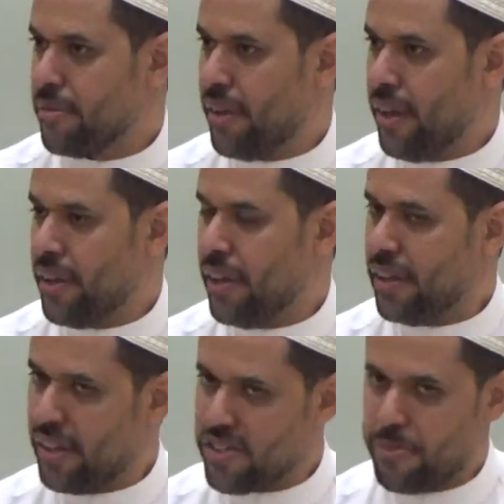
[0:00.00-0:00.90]
And
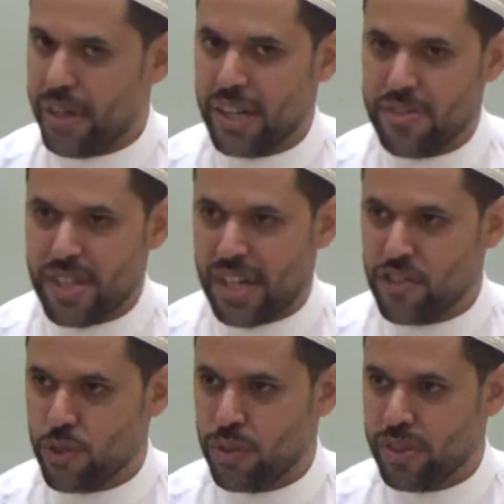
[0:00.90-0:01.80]
Allah subhanahu wa
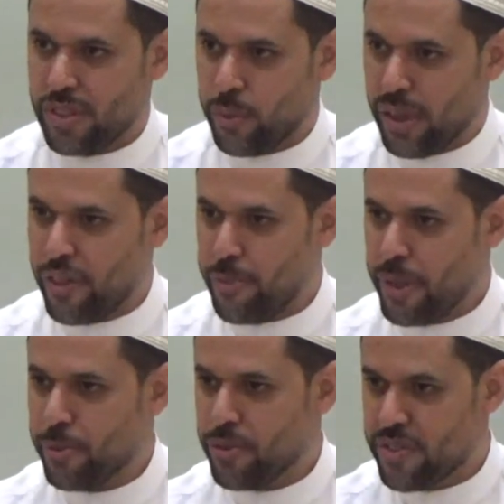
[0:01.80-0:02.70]
ta'ala told the wealthy
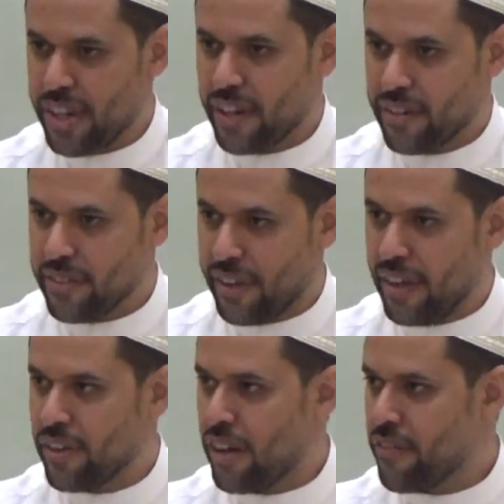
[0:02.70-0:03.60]
people to take
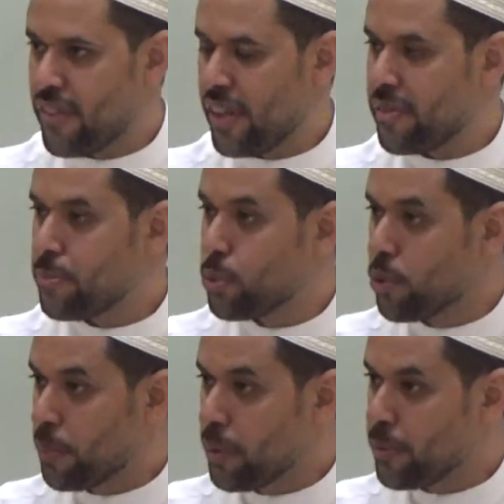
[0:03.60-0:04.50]
care of the
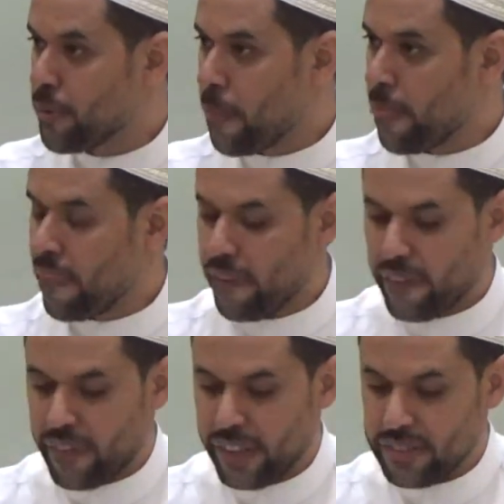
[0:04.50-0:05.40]
poor people,
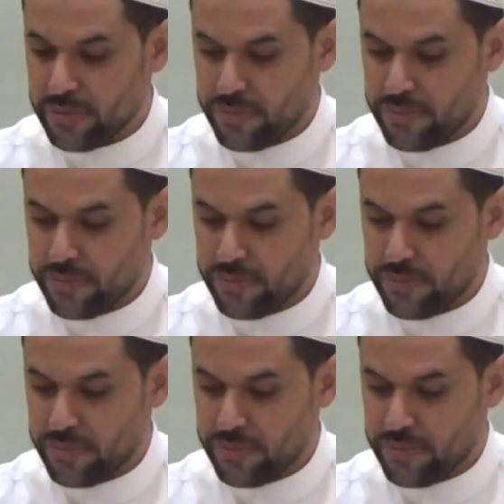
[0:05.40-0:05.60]
right?